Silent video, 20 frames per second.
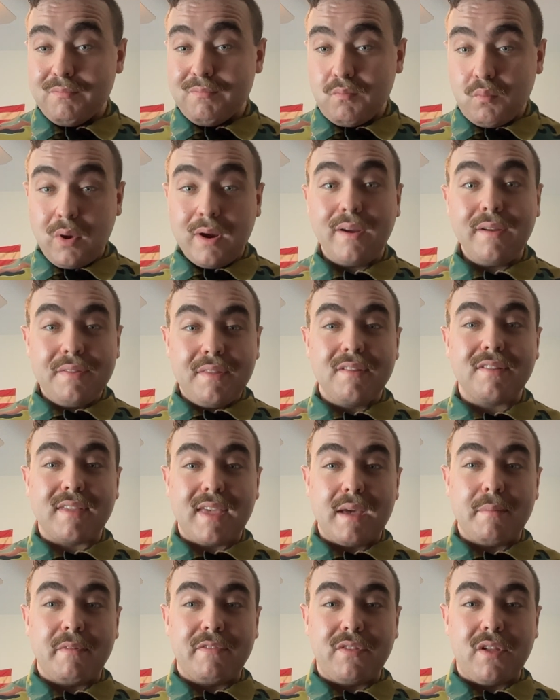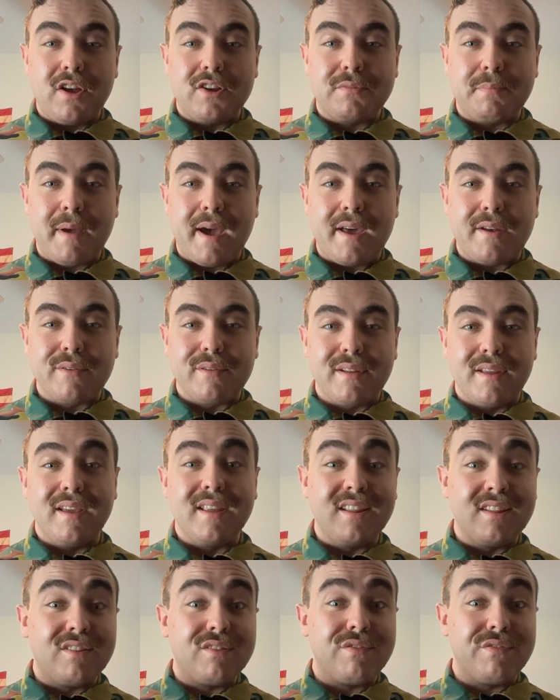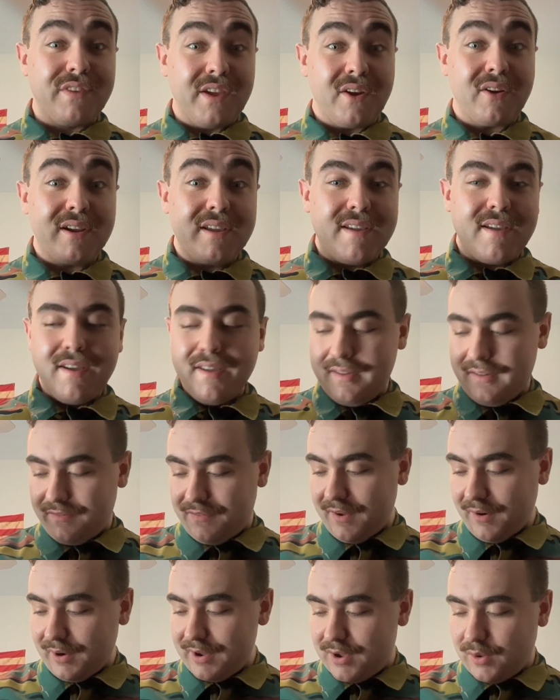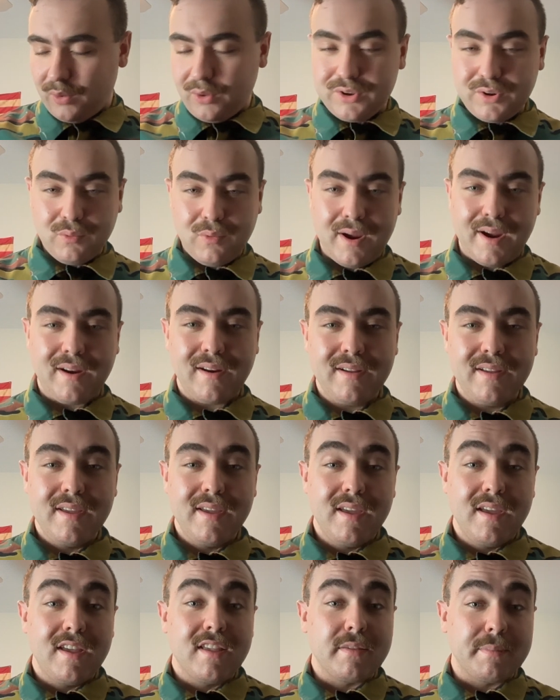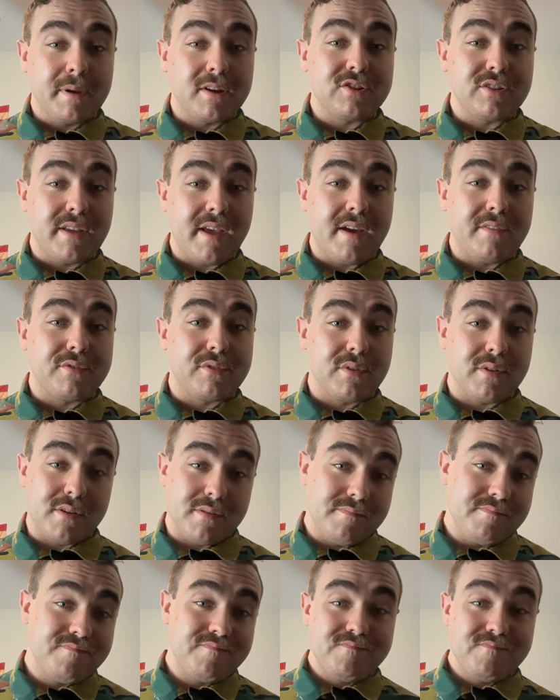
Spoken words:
wearing this camouflage pattern, it is very, very cool to wear, especially after